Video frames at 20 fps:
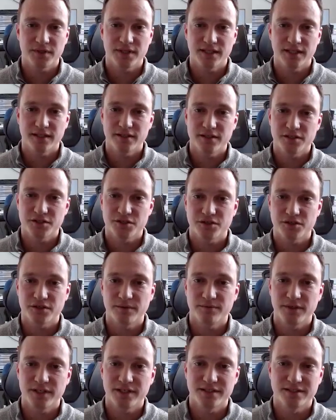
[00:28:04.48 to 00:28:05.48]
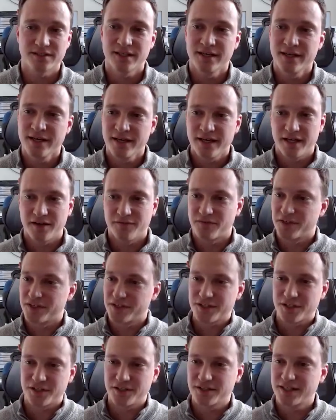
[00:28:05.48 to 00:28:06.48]
with the industry because if
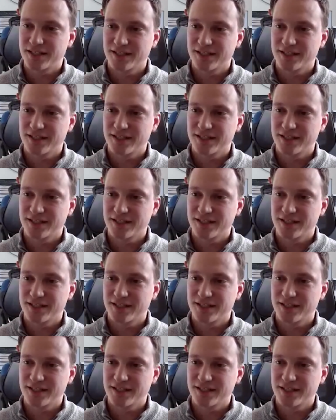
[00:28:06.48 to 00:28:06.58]
there's certain